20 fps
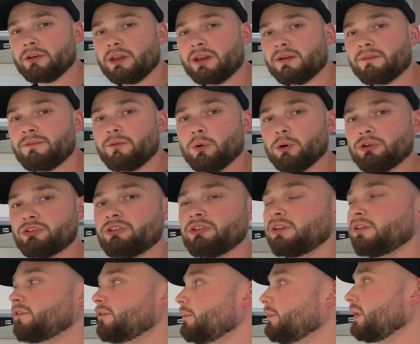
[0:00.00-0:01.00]
And unfortunately
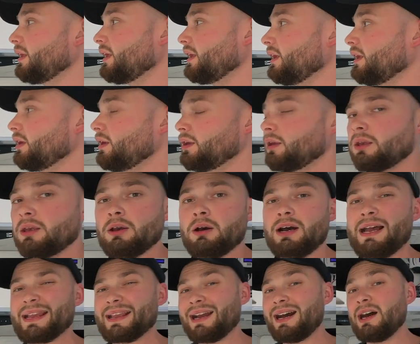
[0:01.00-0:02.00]
for me,
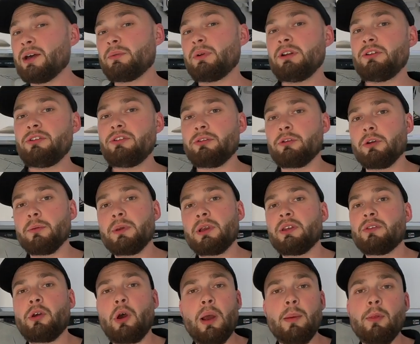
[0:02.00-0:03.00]
I can't register it because
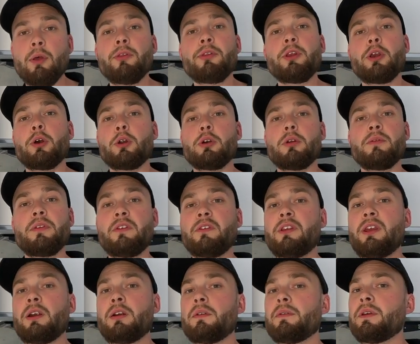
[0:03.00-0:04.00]
I'm not the owner of this
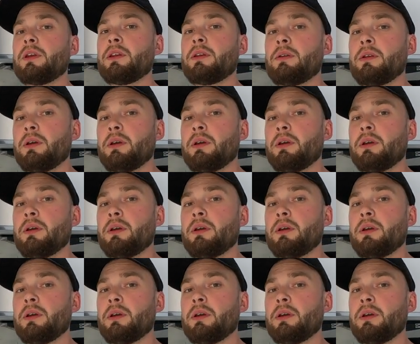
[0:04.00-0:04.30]
caravan.